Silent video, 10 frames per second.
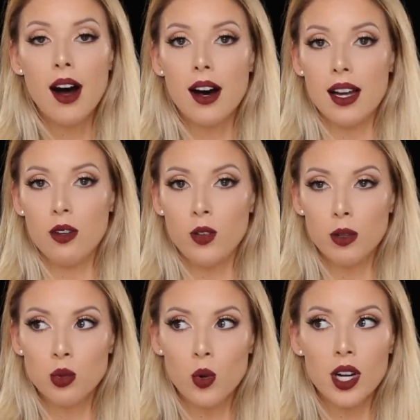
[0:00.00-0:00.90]
I
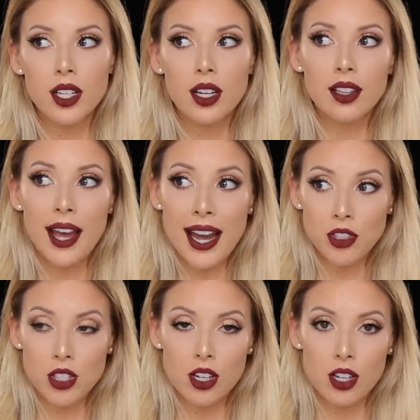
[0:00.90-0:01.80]
filmed one
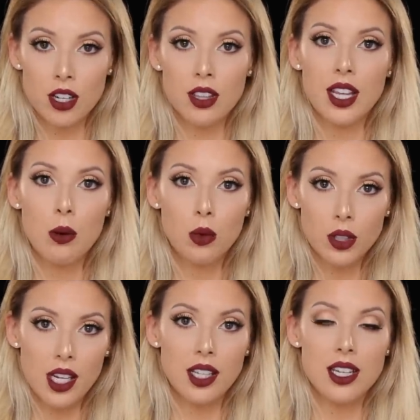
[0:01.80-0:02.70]
last year that I will
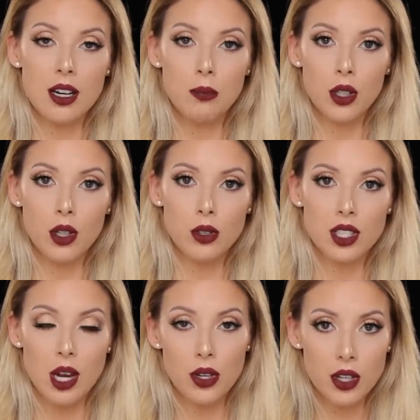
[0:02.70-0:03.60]
link down below
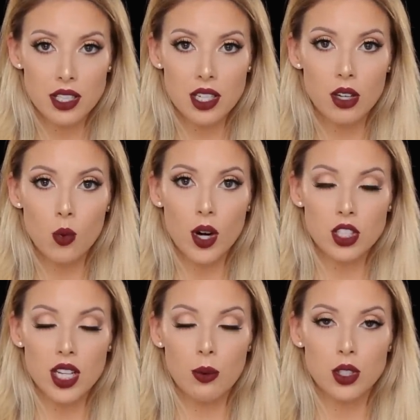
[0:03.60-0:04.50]
so that way you guys can go
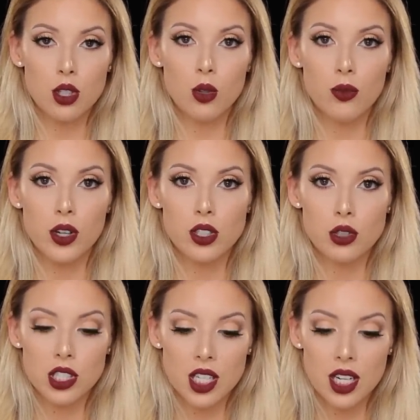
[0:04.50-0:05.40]
watch that one too if you're
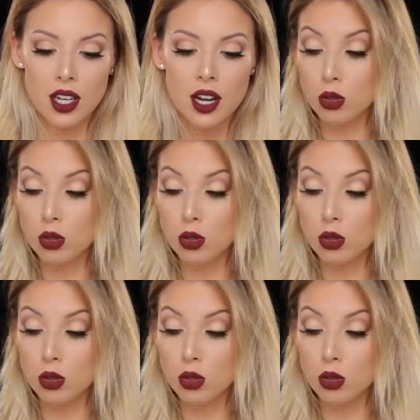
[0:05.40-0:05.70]
interested.